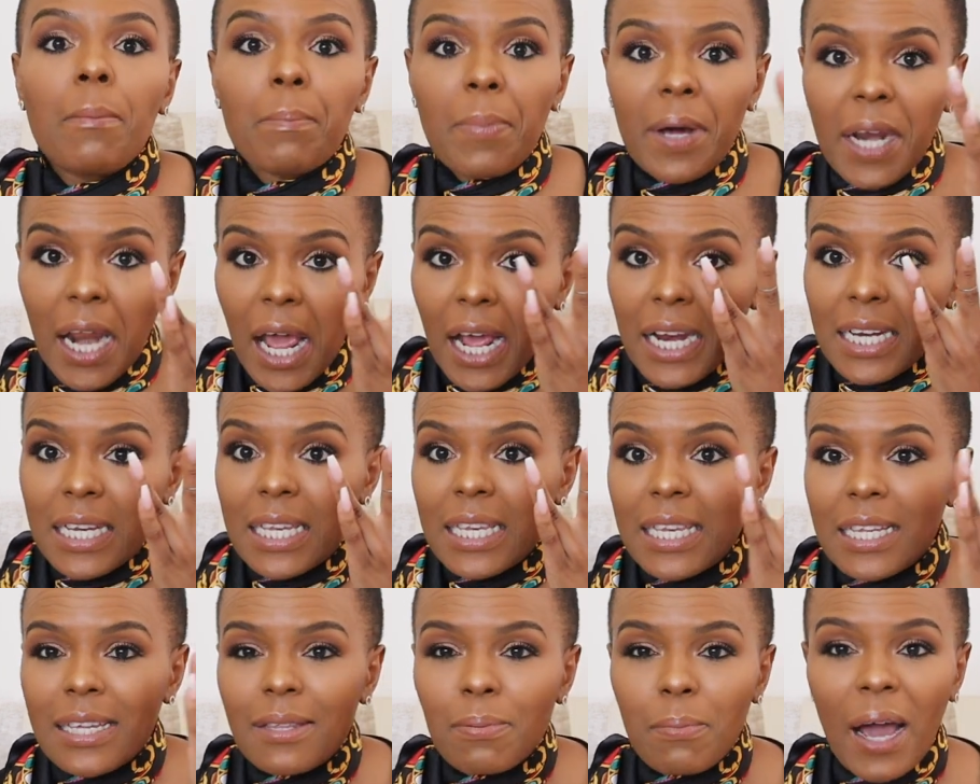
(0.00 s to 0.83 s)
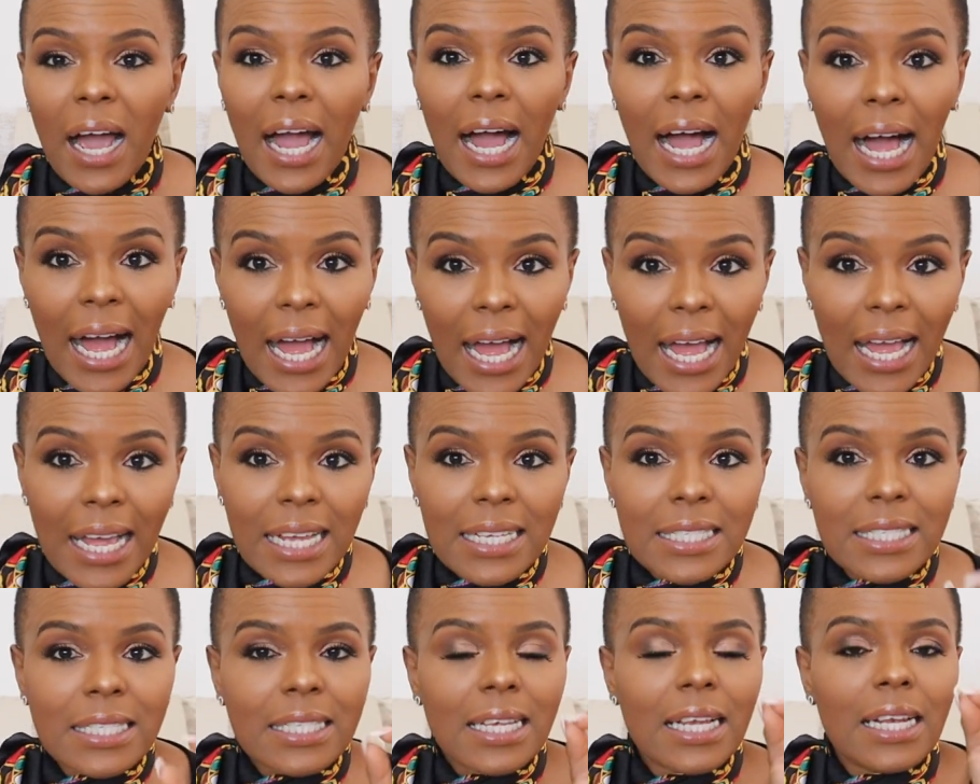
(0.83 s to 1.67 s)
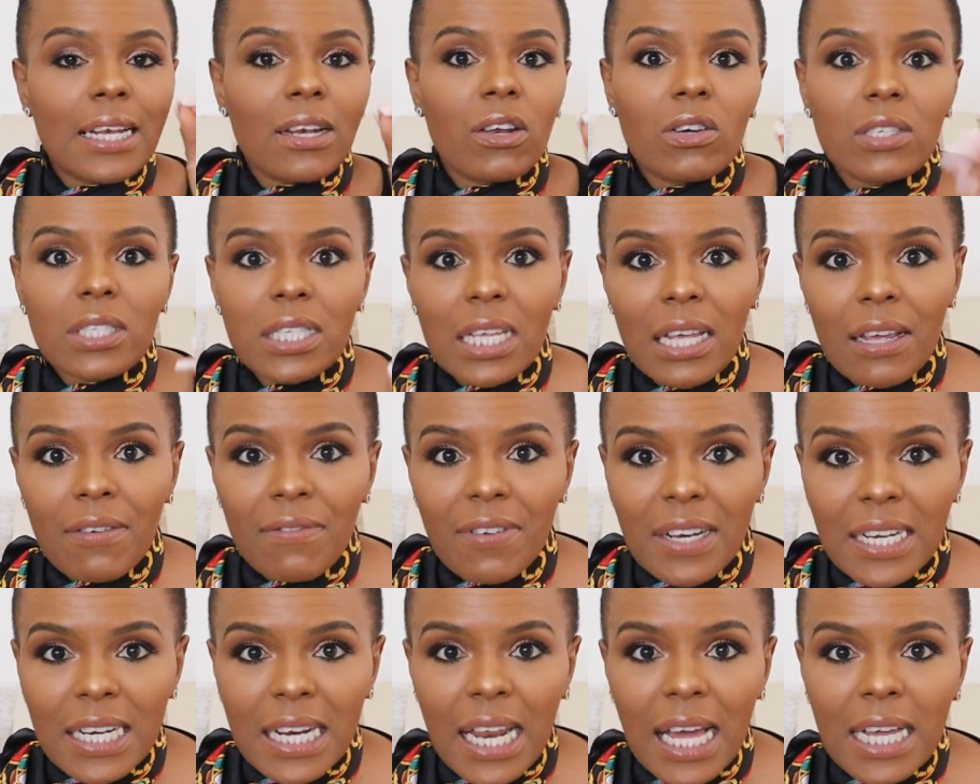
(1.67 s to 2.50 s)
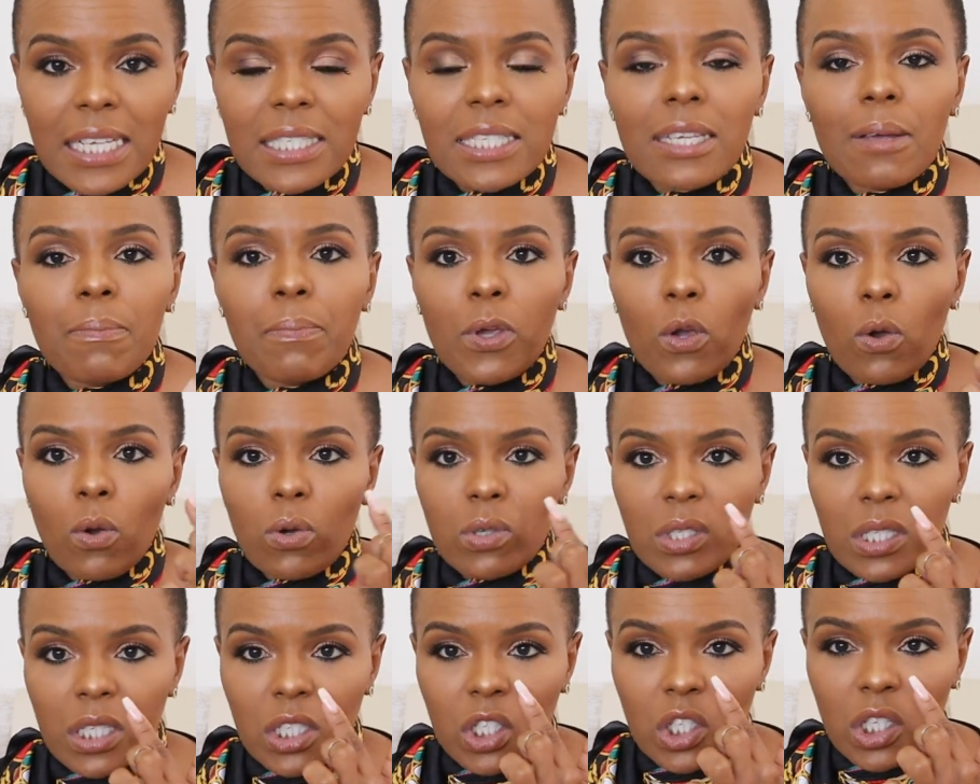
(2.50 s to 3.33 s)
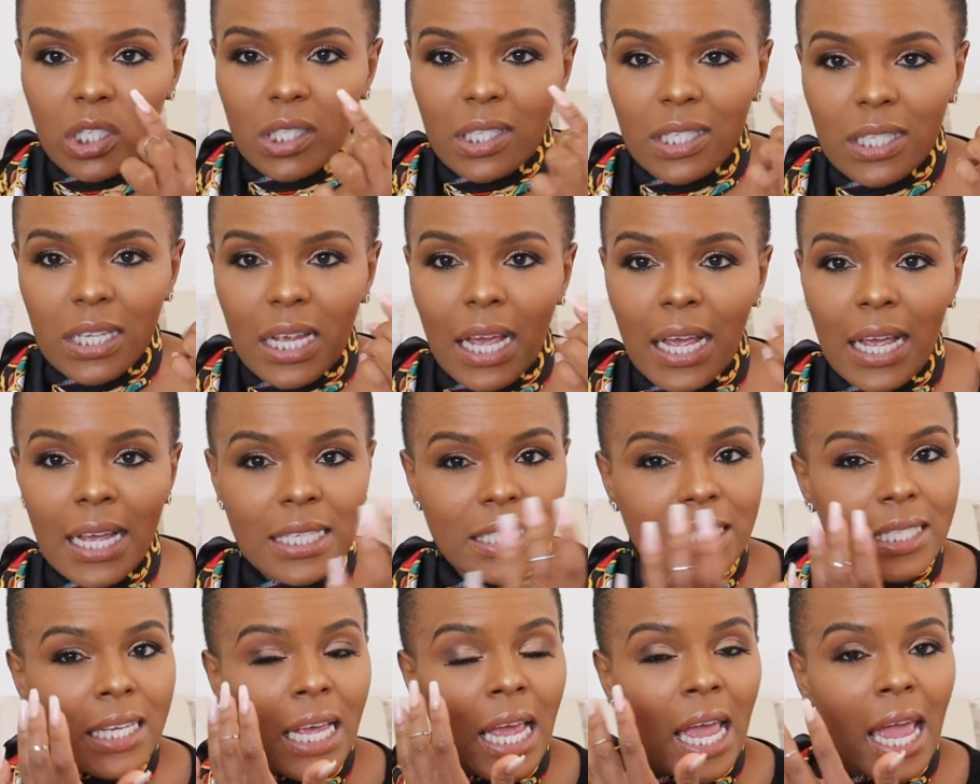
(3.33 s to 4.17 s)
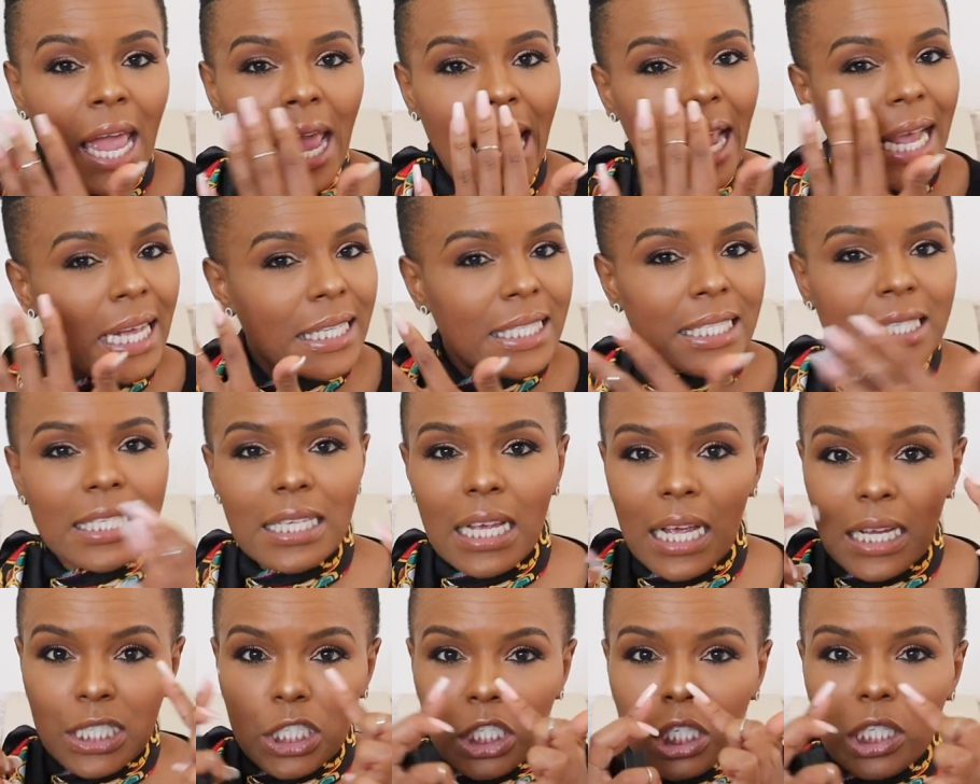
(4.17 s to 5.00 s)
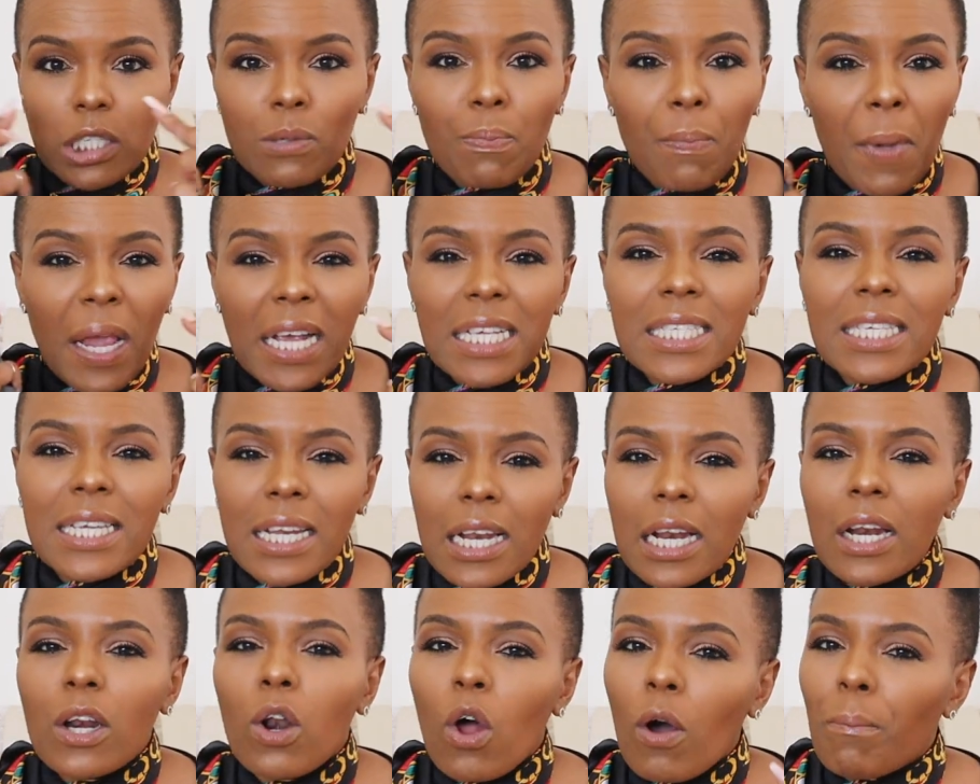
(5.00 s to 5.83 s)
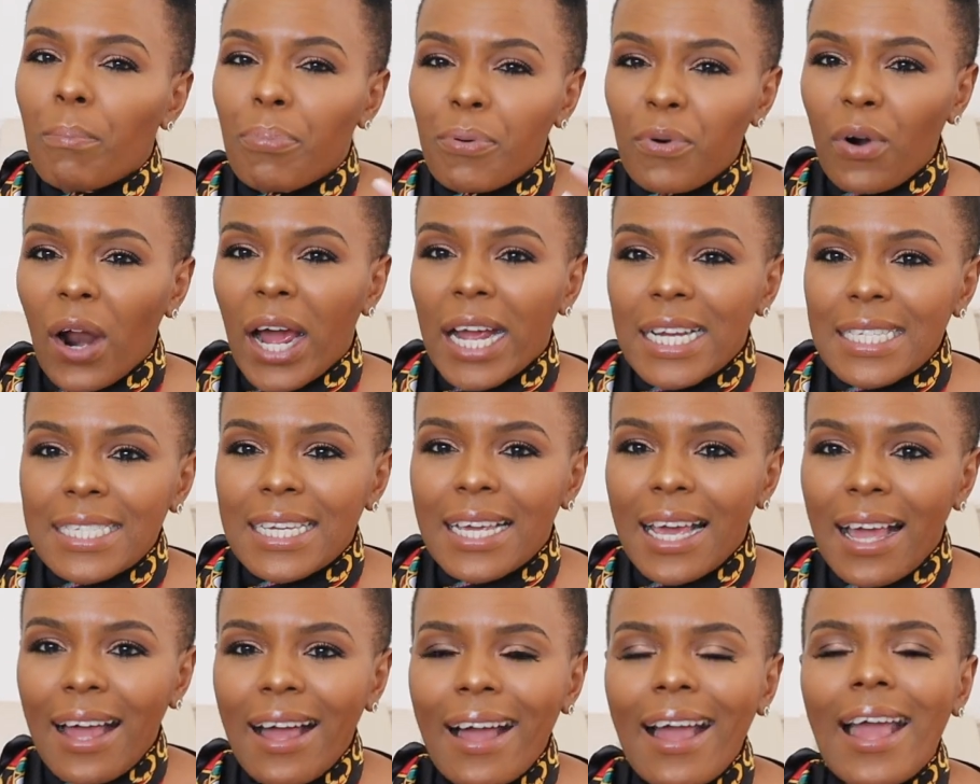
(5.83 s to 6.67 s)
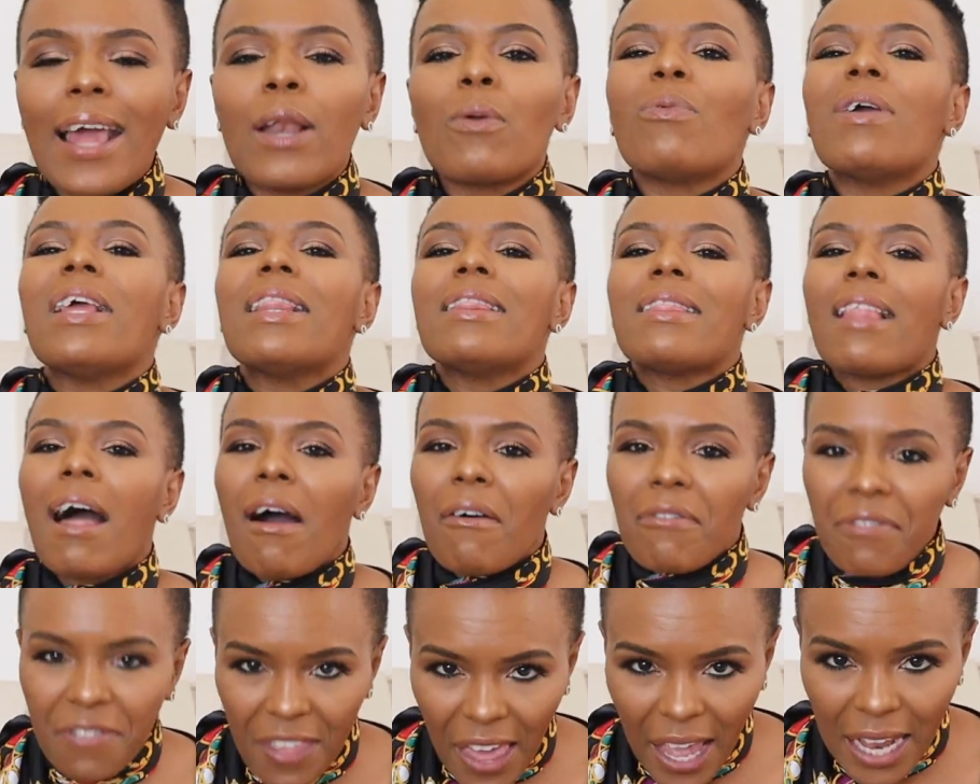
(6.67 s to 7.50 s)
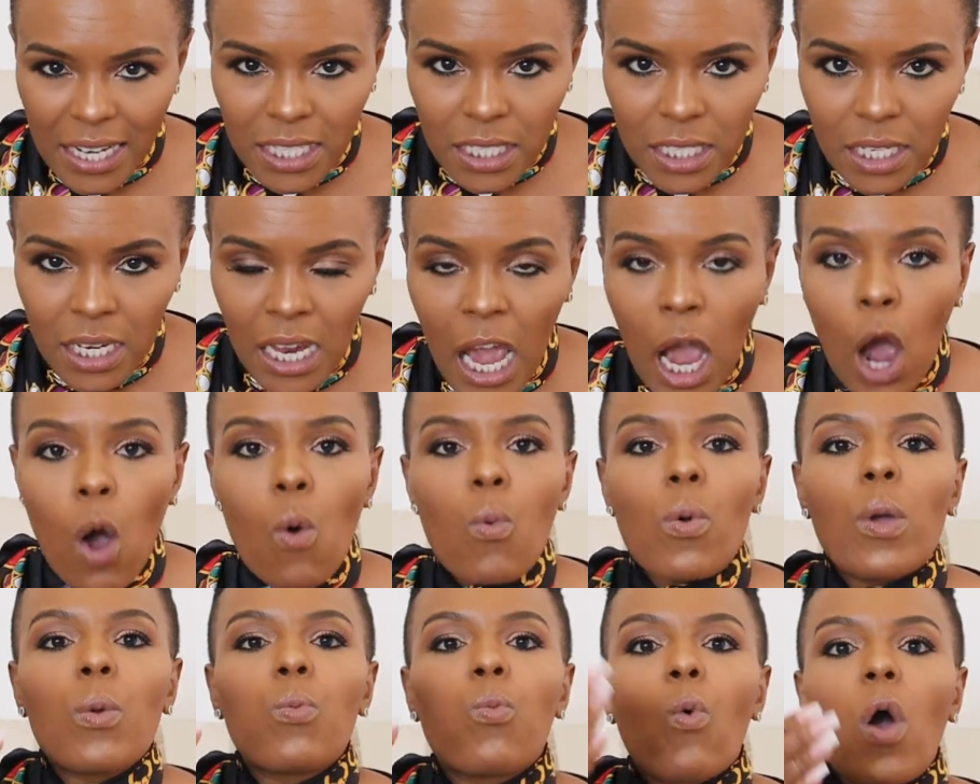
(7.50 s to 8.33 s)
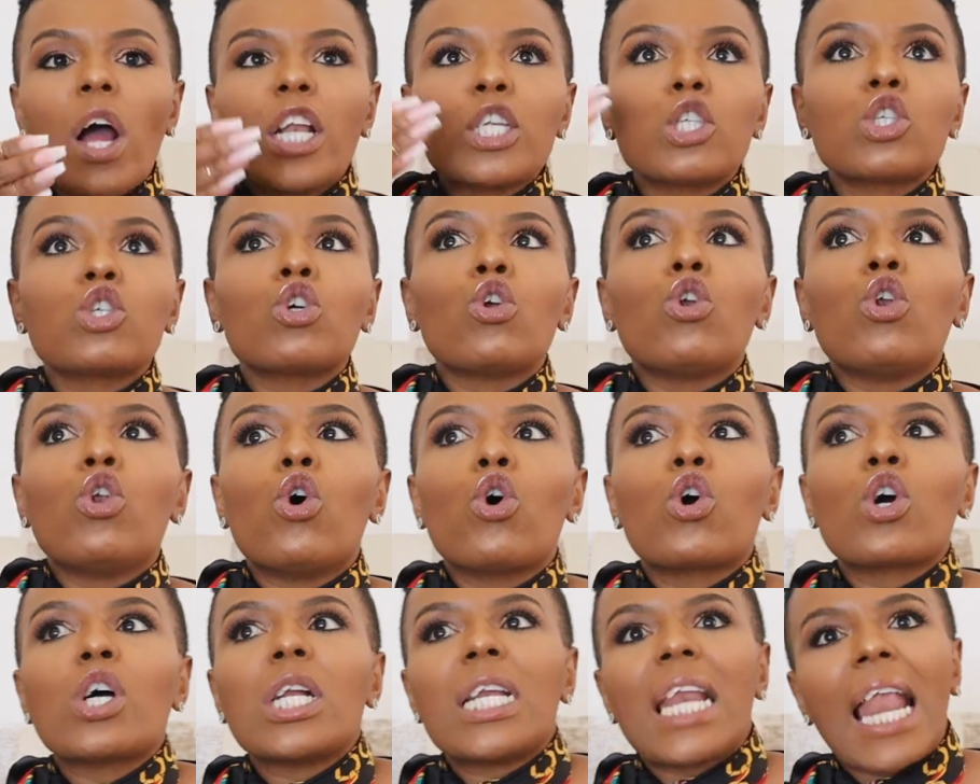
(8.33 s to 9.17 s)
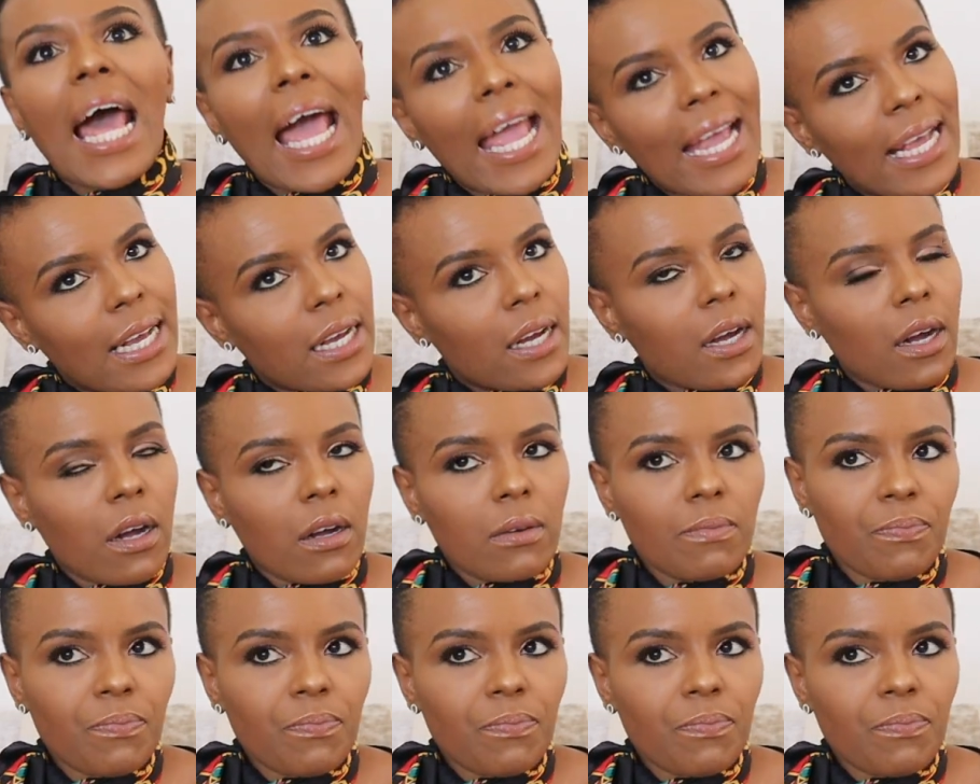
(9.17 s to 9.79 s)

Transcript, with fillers: but underneath my eyes looks even nicer because it just hits it just makes it a lot brighter, and we love that. We want to look like